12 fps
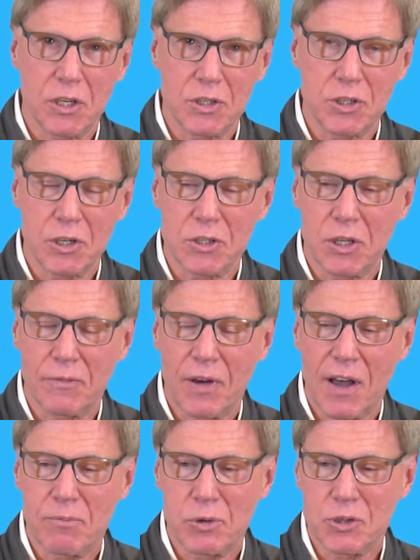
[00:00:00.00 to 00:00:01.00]
to
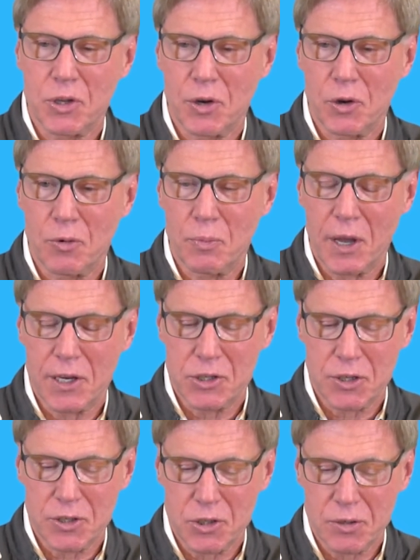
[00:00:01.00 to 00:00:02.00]
65% of your
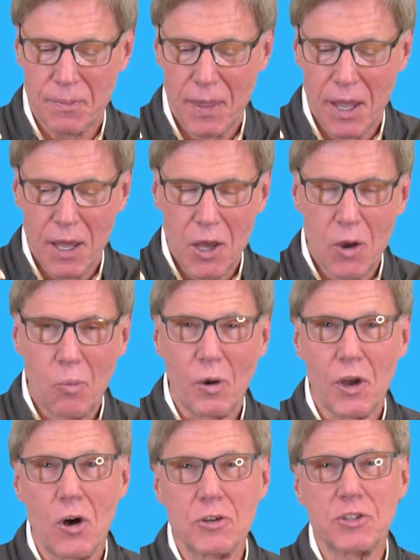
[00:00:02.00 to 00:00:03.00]
patients.
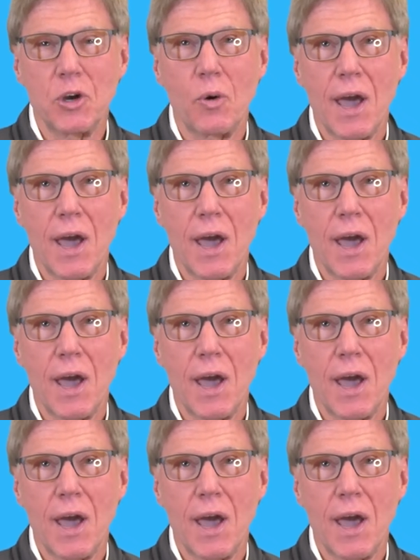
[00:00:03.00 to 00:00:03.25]
We also